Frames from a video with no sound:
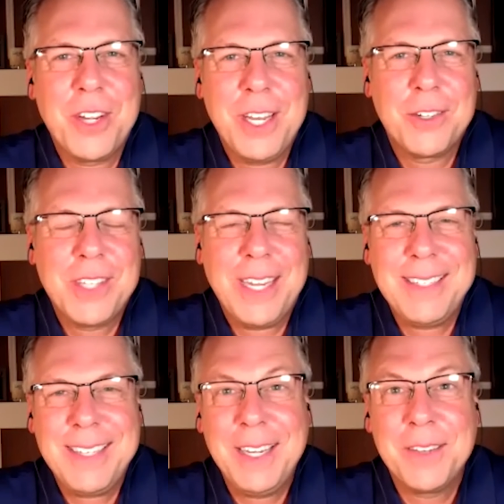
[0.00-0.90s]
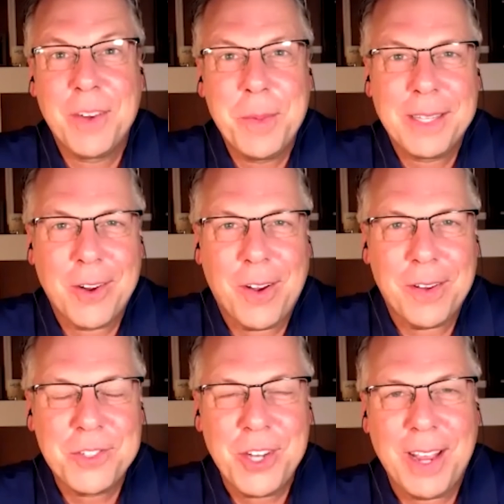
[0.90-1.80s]
for years, 18 of them at the
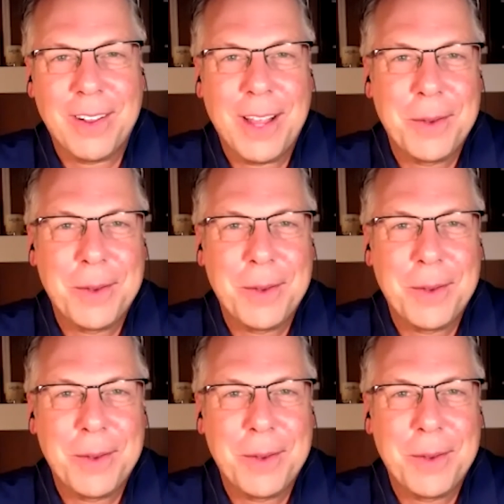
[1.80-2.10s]
Golf Channel.